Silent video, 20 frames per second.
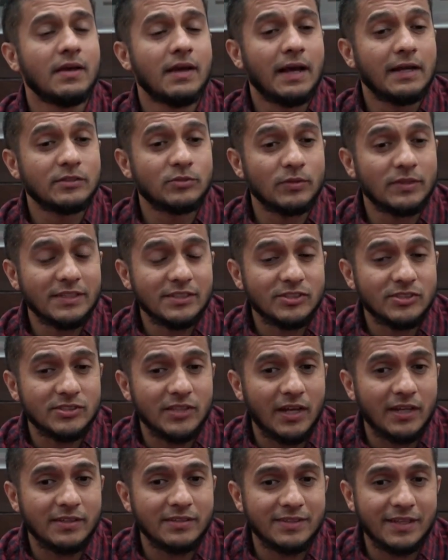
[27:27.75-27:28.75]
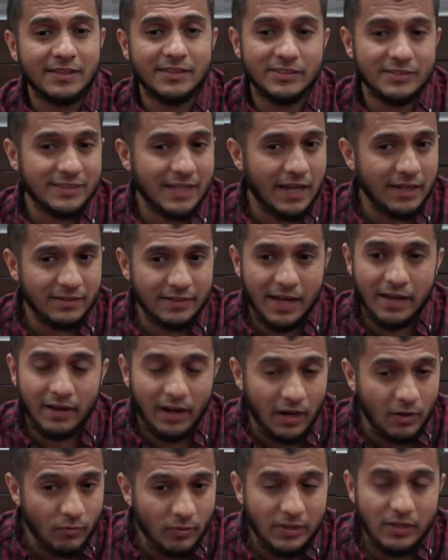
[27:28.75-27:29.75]
And so this son tells his dad, Dad,
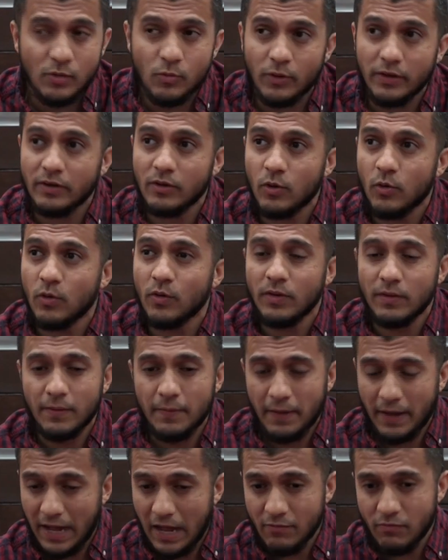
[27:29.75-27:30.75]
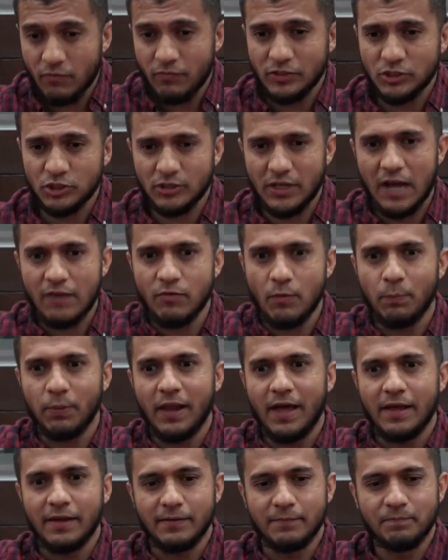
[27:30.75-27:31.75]
I really want to go. I have a vision. I have a
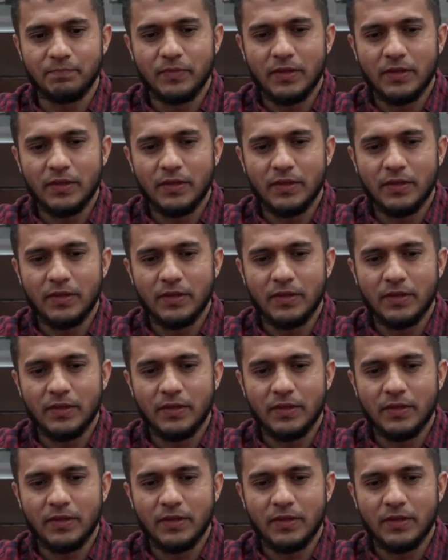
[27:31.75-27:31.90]
plan.